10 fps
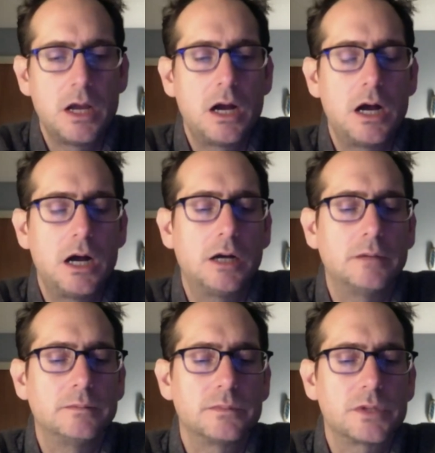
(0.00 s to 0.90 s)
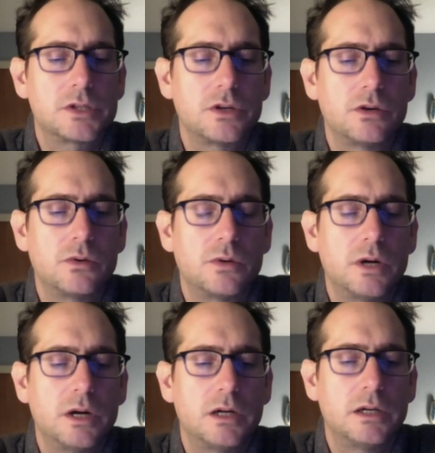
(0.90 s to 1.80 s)
Um, so,
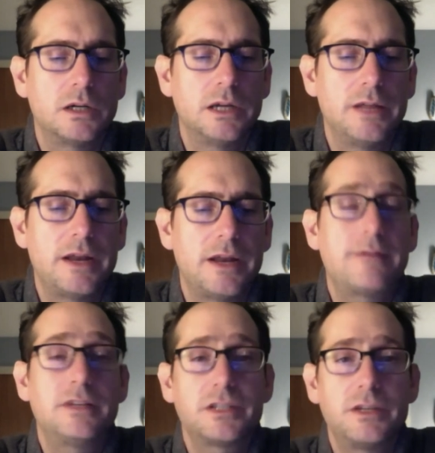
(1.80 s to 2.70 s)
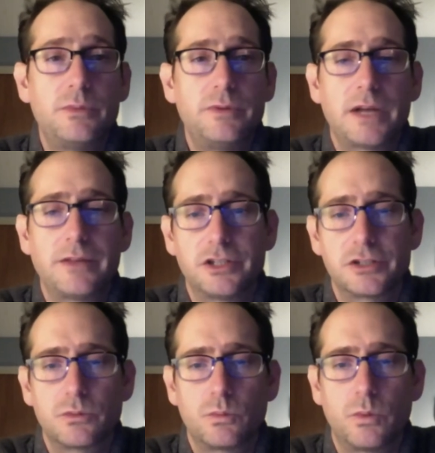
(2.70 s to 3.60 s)
uh, and then obviously we've got these
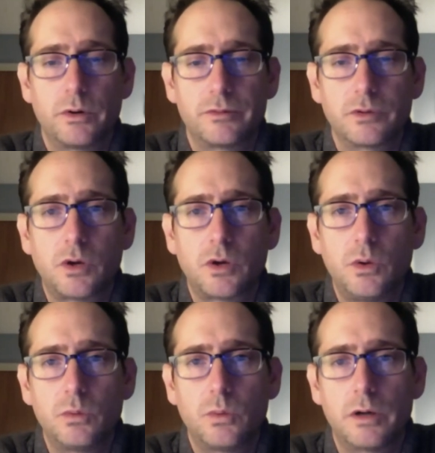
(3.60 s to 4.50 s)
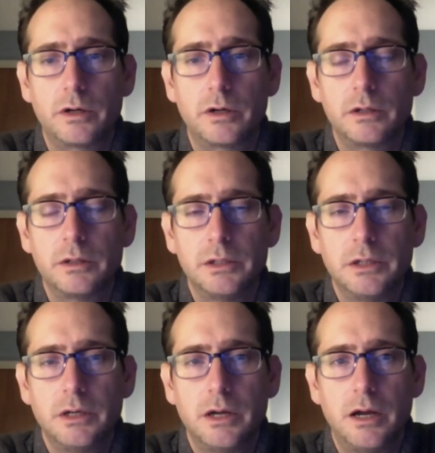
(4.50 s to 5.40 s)
just wonderful cold water
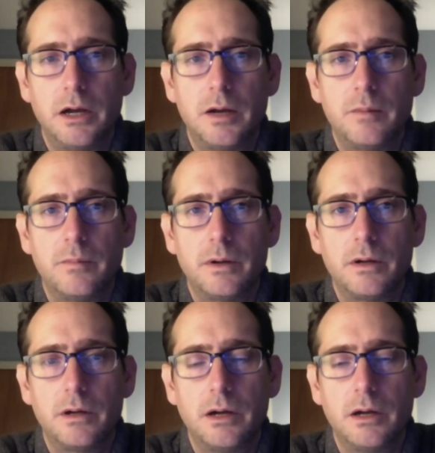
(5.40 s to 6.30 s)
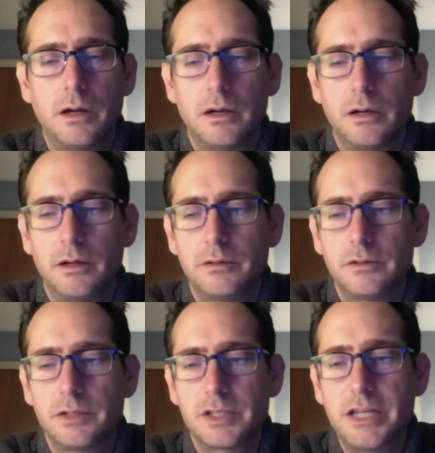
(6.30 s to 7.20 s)
um, uh,
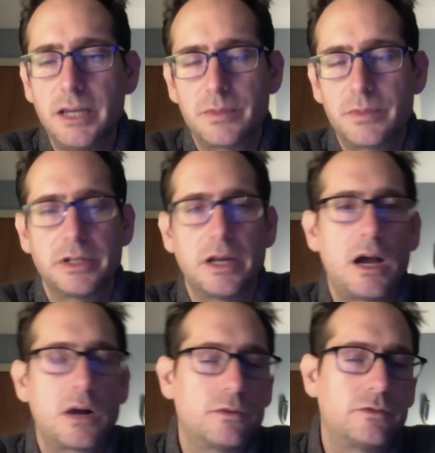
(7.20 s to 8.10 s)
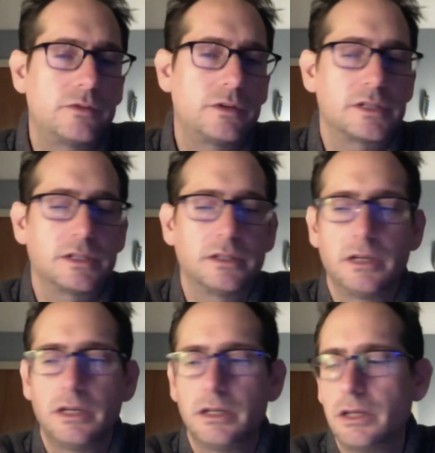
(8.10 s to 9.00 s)
seeps and aquifers and
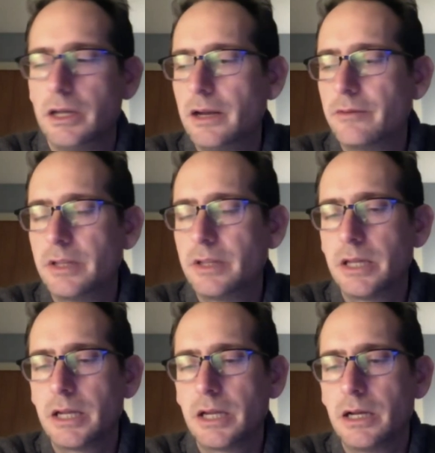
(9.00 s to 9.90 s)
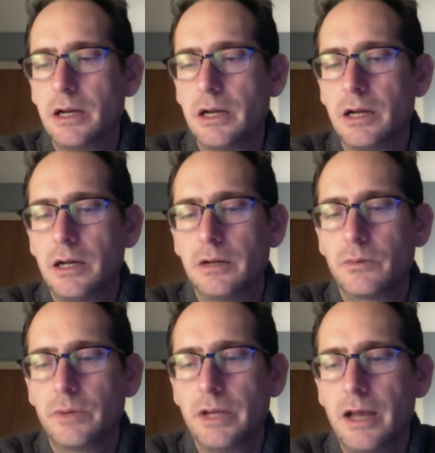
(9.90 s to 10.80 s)
and, and everything. Uh,
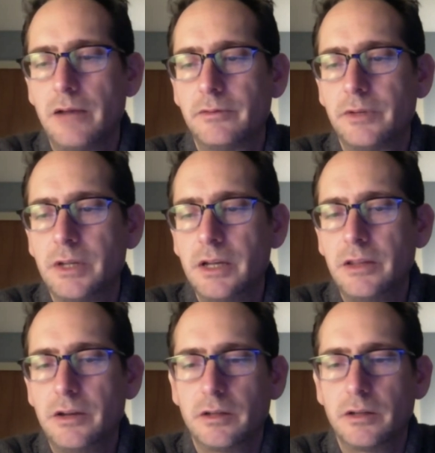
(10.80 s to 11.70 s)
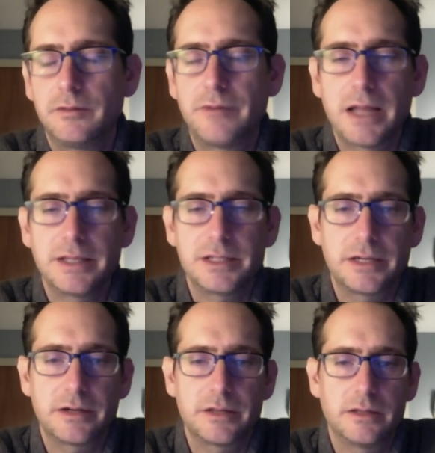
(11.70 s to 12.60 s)
we have there are little valleys
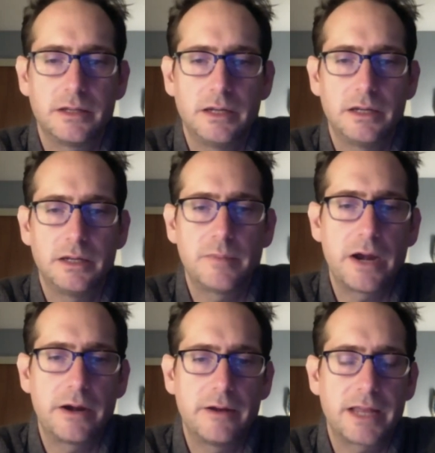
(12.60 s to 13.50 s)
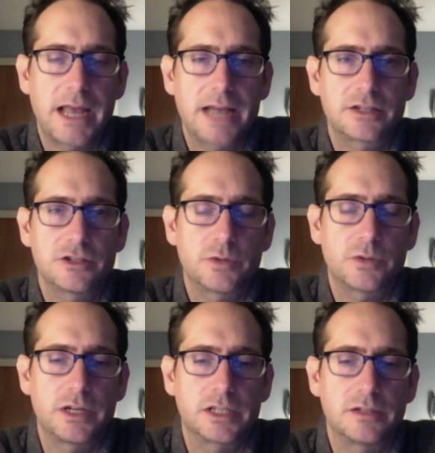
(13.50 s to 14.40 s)
here in, in, in my area, the Catskills, where
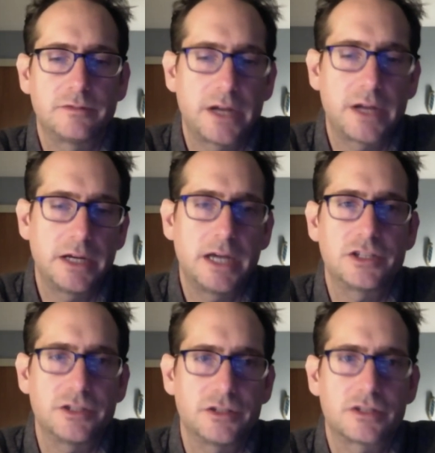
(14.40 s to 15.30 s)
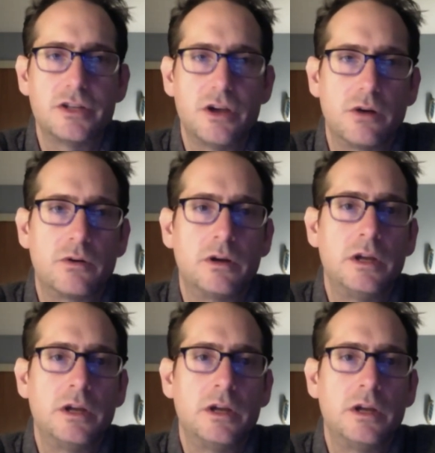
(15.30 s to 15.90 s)
you can still find ice and snow